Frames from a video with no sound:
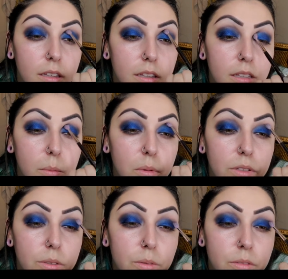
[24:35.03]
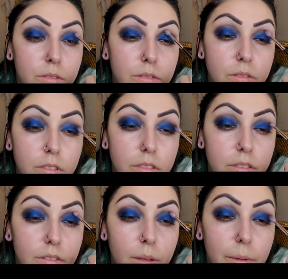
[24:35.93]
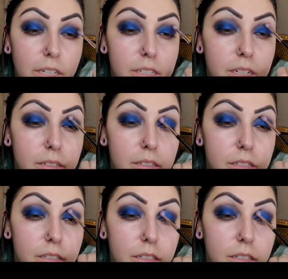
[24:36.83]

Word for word: the blue, if that makes sense.